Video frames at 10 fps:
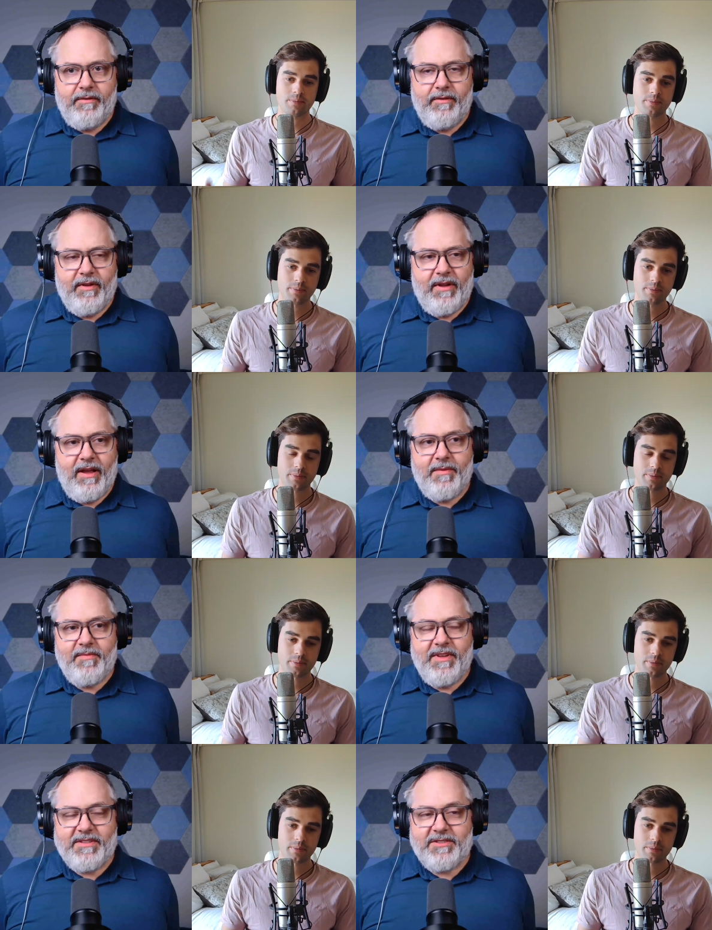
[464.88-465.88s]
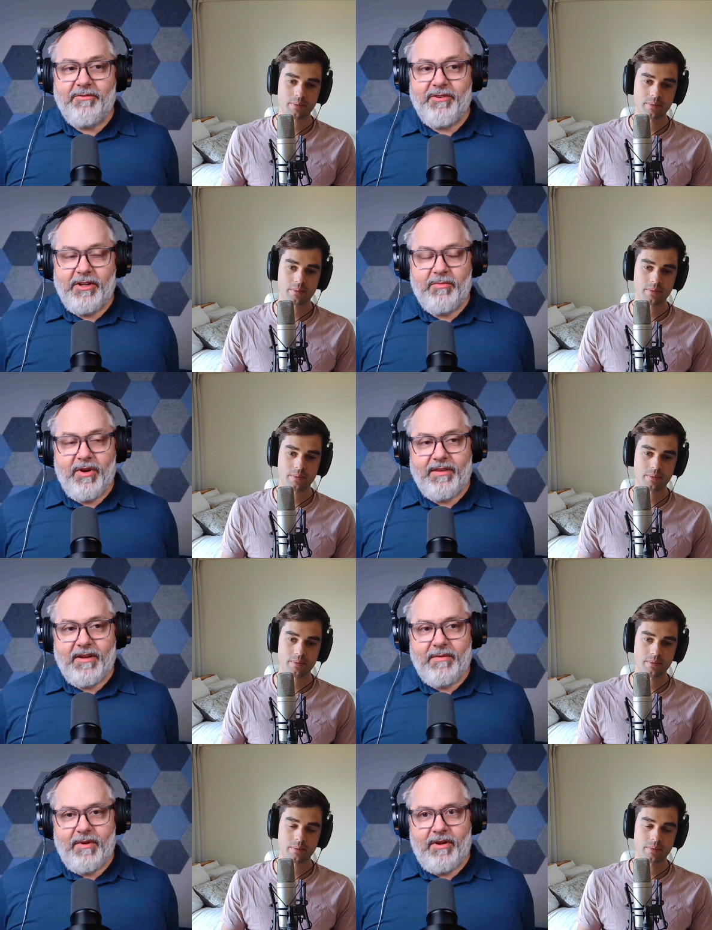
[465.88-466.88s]
Speaker 1: It, um, it's so funny you brought that
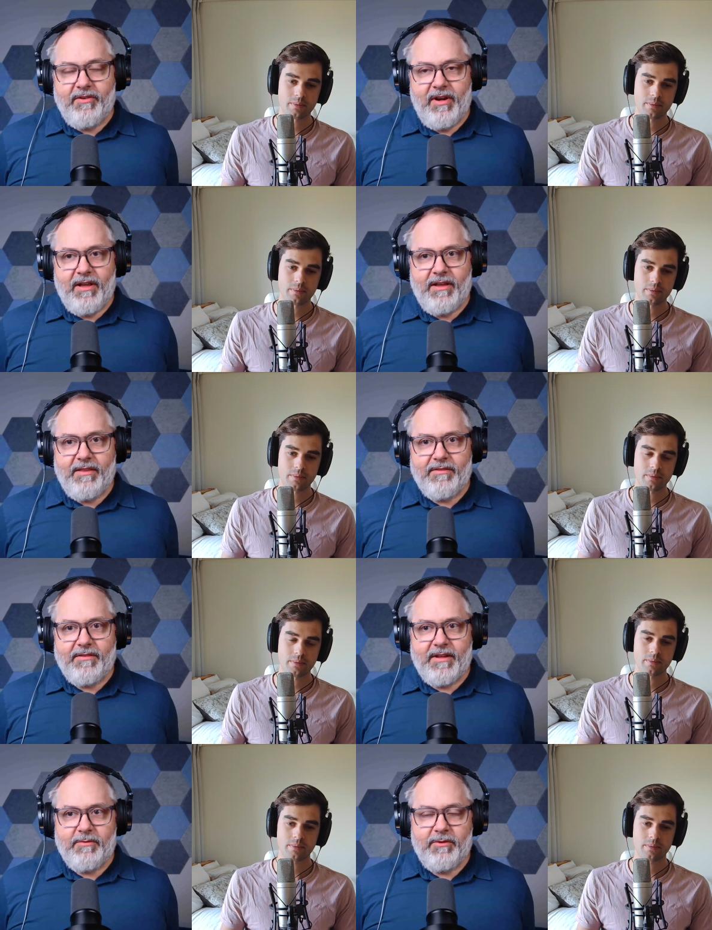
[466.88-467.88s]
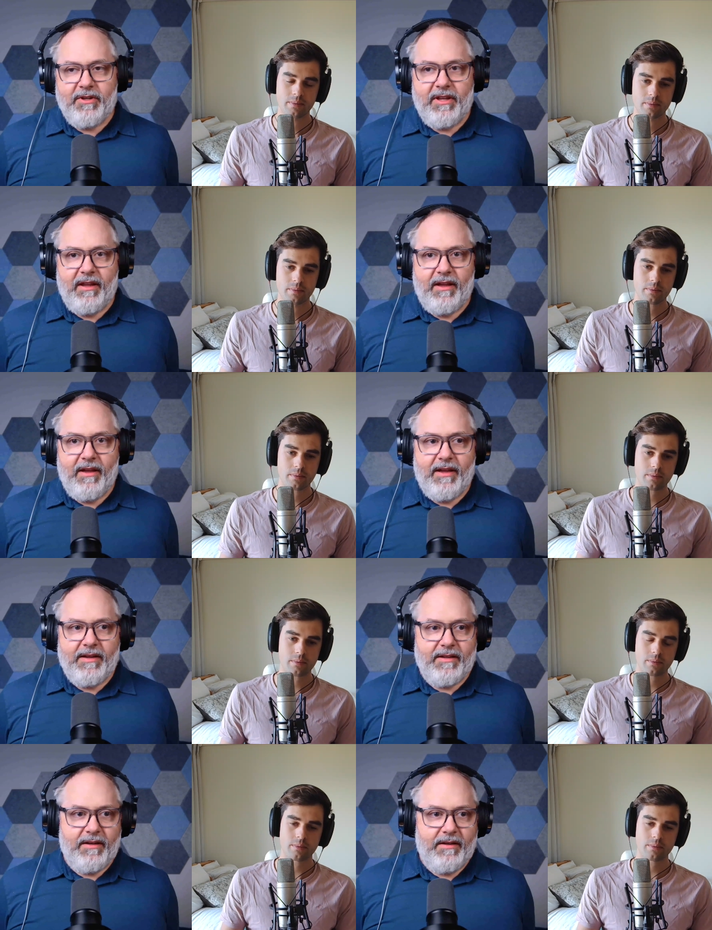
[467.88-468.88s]
up. Andre and I the other day were looking at,
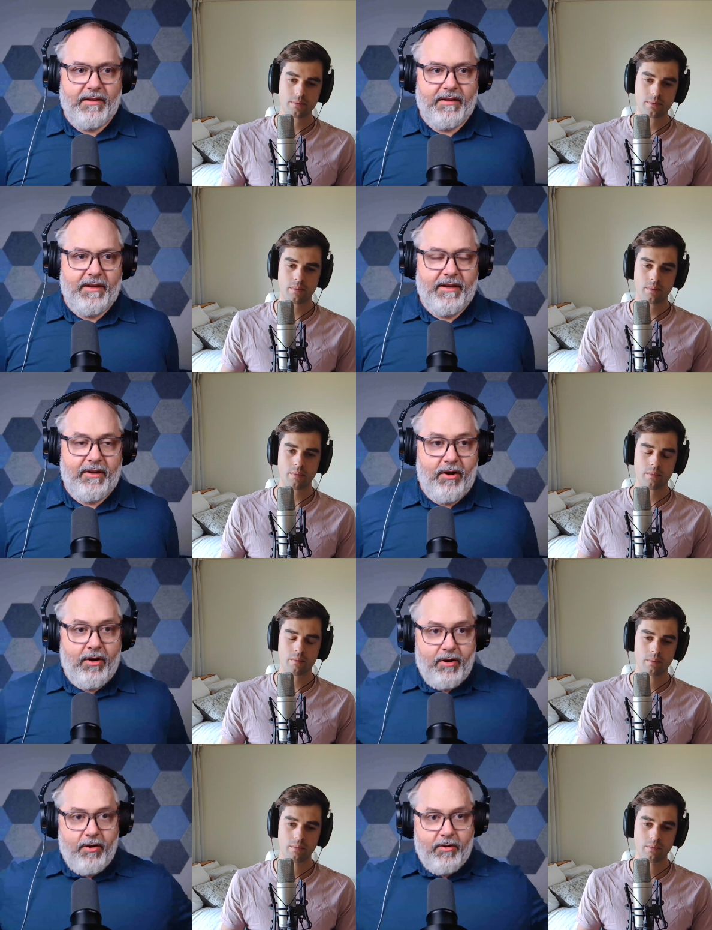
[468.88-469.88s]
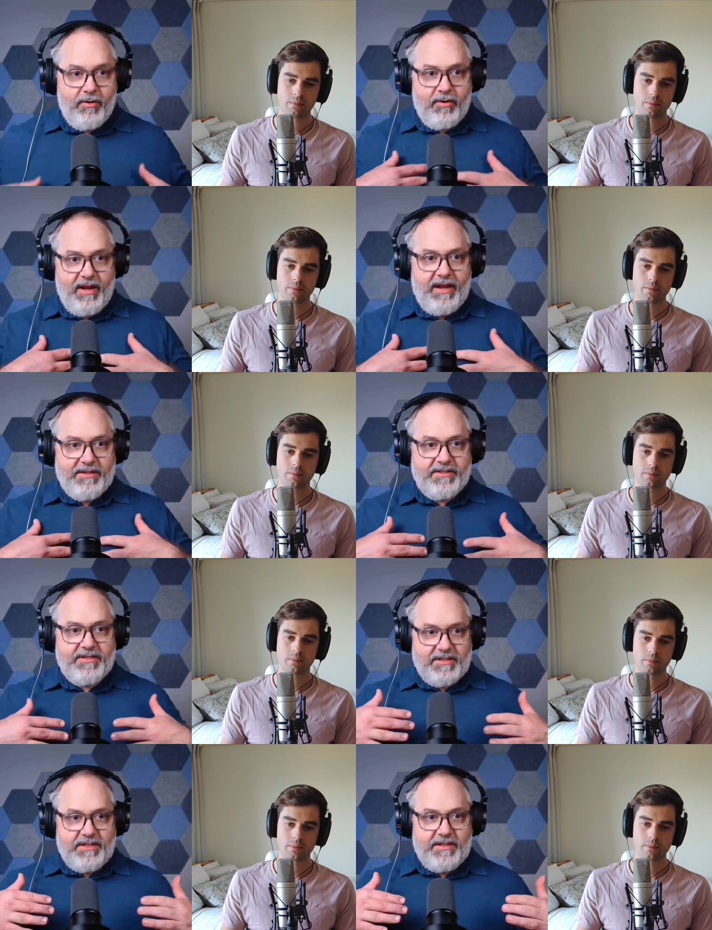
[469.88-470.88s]
at, at our own
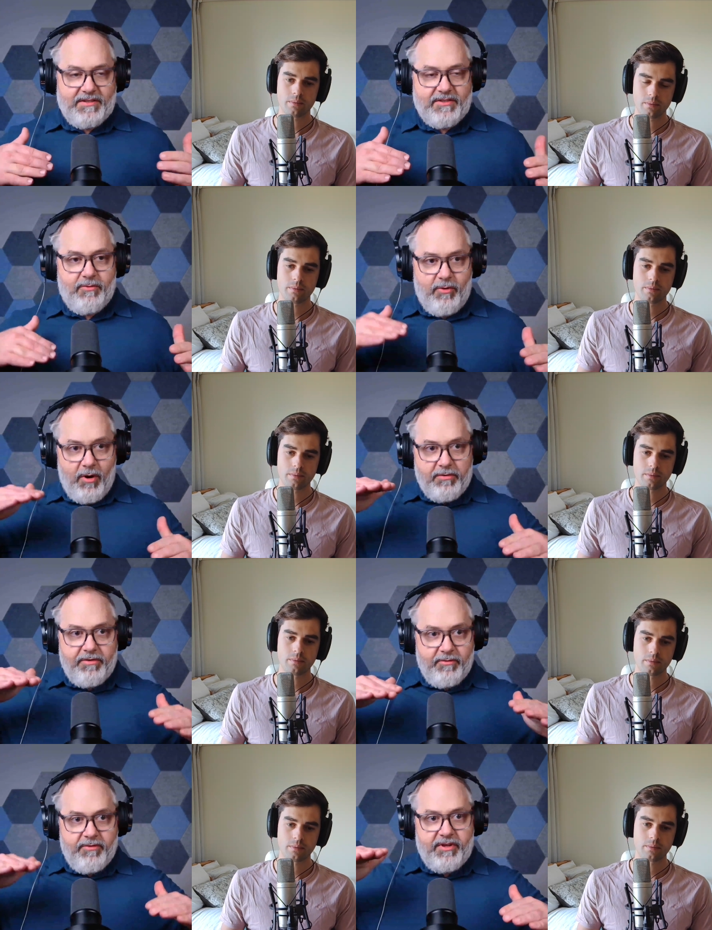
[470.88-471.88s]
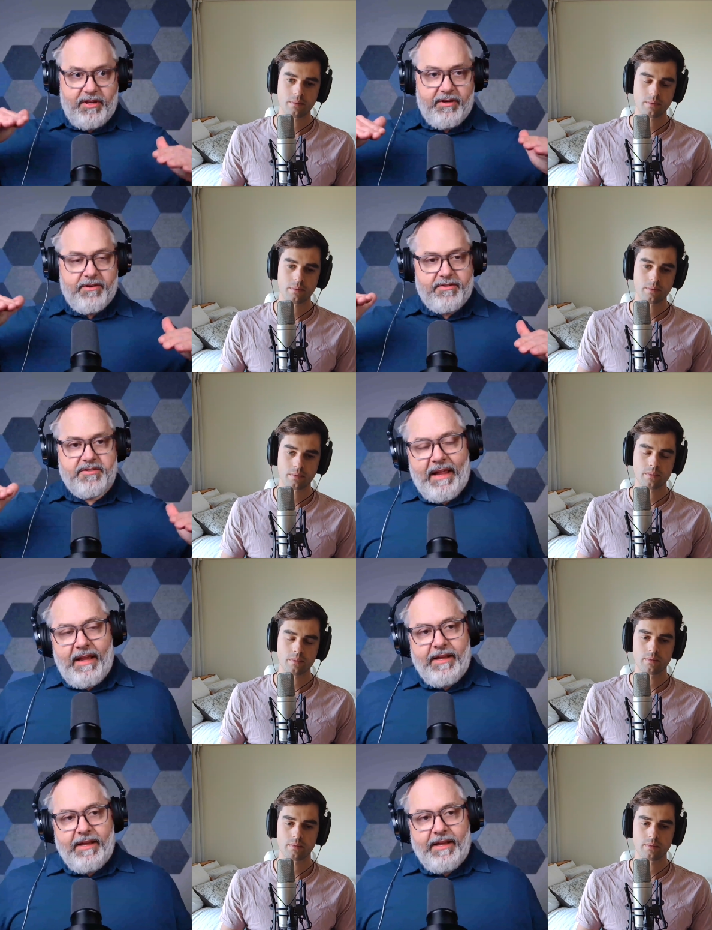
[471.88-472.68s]
agency's growth through the years.